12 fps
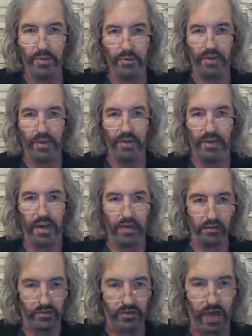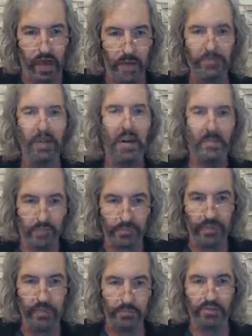When the cloud stopped, the
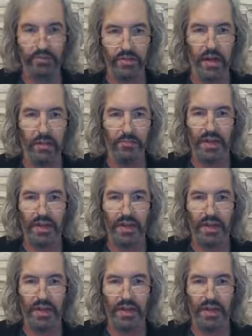people stopped.